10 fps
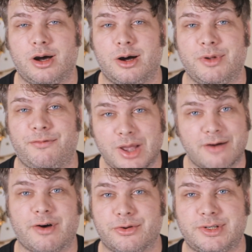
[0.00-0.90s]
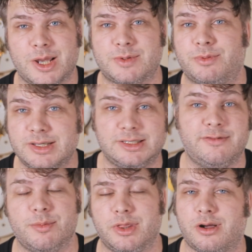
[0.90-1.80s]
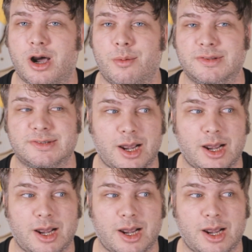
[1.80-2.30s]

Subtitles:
If you have other tips, please leave them in the comments.